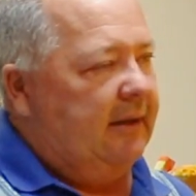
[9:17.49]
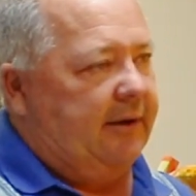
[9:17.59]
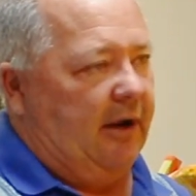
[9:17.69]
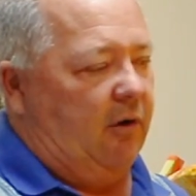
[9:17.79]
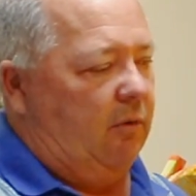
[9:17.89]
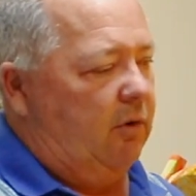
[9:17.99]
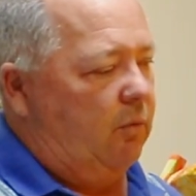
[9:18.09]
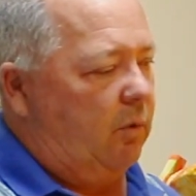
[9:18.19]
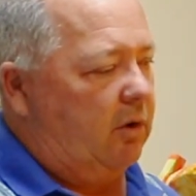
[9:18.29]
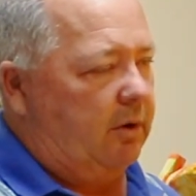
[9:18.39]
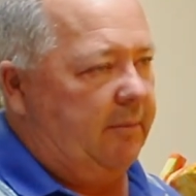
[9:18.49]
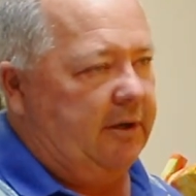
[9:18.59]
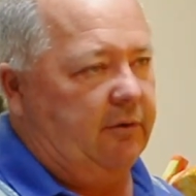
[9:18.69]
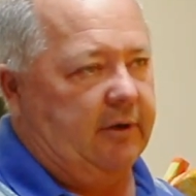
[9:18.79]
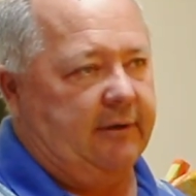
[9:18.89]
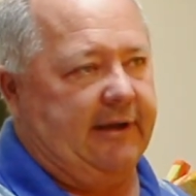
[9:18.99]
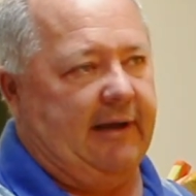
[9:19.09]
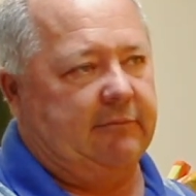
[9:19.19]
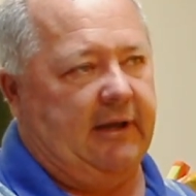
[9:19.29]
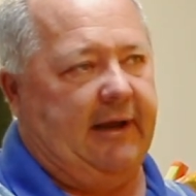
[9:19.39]
Now, we're going to be doing a
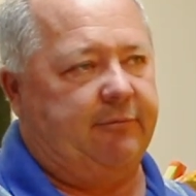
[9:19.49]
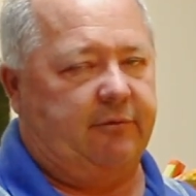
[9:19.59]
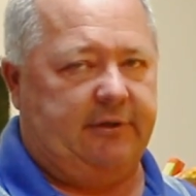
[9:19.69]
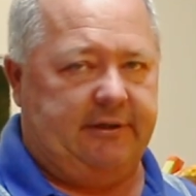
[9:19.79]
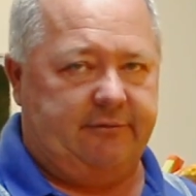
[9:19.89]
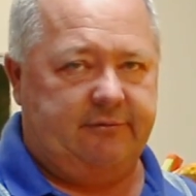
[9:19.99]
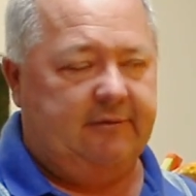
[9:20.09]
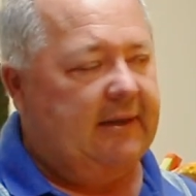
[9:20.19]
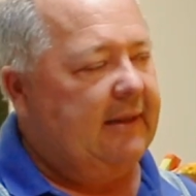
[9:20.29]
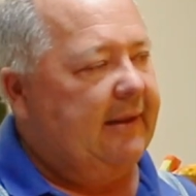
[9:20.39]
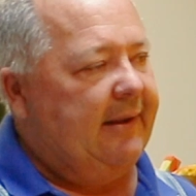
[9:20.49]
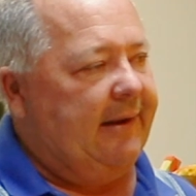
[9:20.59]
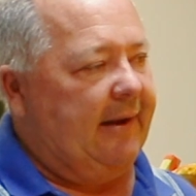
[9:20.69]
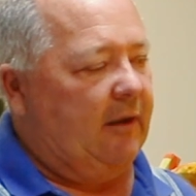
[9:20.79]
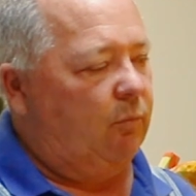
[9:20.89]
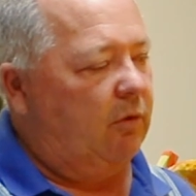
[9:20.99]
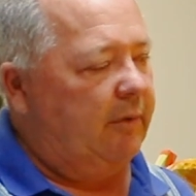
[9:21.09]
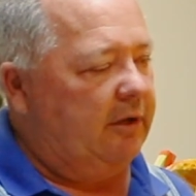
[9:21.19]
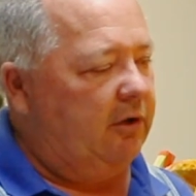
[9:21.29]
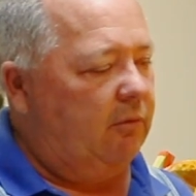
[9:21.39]
time lapse on this, and what
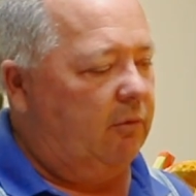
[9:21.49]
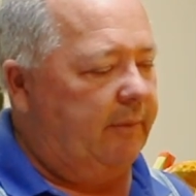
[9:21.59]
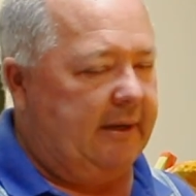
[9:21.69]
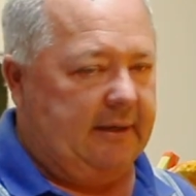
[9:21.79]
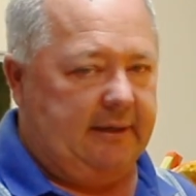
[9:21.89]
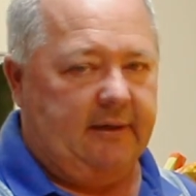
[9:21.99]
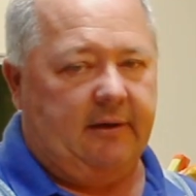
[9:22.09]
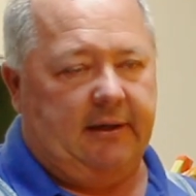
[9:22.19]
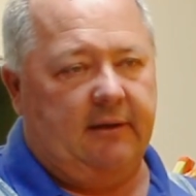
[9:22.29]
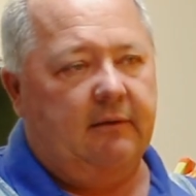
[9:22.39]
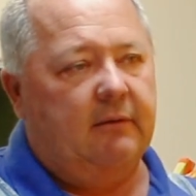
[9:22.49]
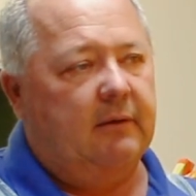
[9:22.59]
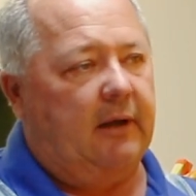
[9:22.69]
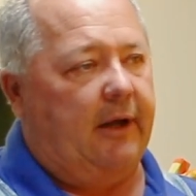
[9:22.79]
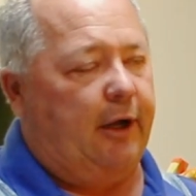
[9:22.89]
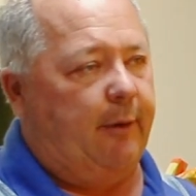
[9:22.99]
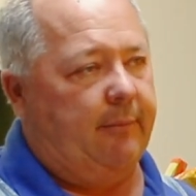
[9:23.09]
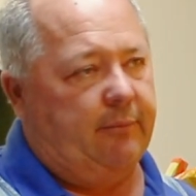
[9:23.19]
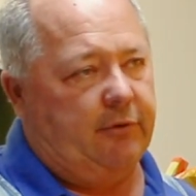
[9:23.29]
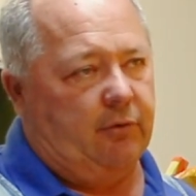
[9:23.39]
we do when we get done
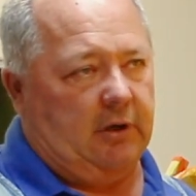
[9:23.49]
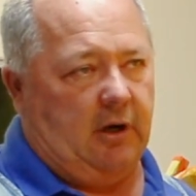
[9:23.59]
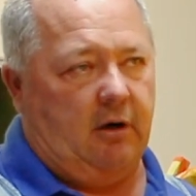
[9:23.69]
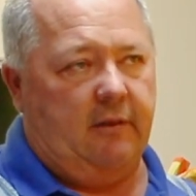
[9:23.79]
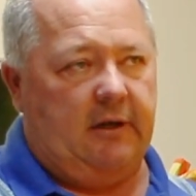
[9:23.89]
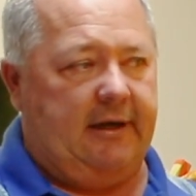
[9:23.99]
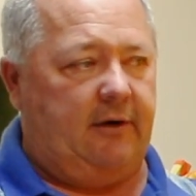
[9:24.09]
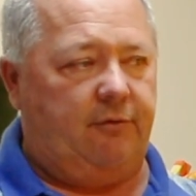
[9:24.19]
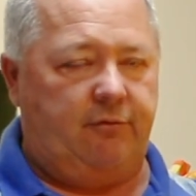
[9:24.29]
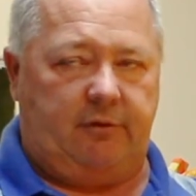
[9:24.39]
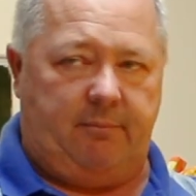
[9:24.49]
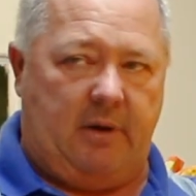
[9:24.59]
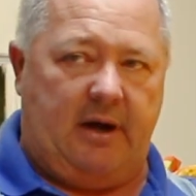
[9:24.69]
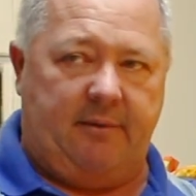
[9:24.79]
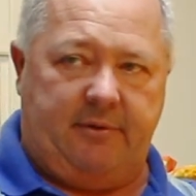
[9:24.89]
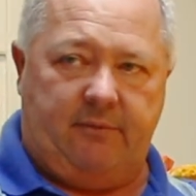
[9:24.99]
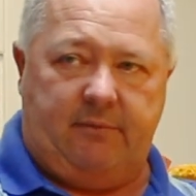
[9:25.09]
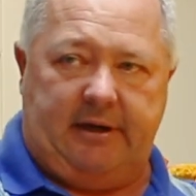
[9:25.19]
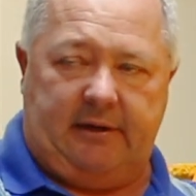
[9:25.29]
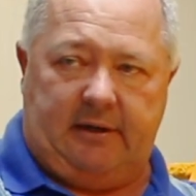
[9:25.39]
doing all the letters on the bottom of the
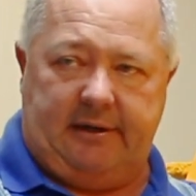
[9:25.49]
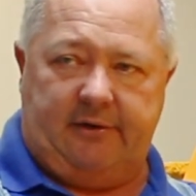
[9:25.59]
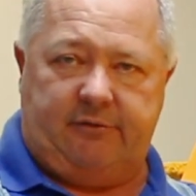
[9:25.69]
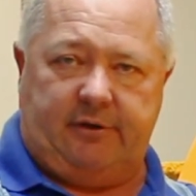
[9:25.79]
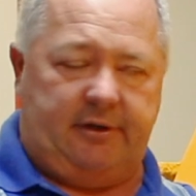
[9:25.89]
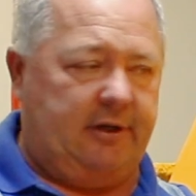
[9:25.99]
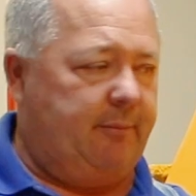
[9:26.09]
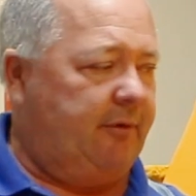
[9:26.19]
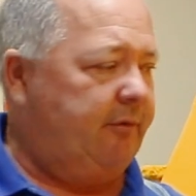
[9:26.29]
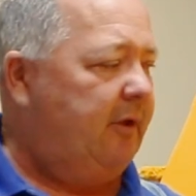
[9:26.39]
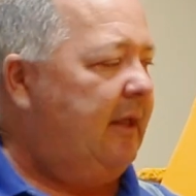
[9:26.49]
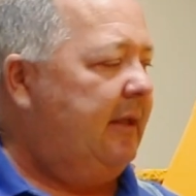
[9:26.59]
wing, the letters and the numbers,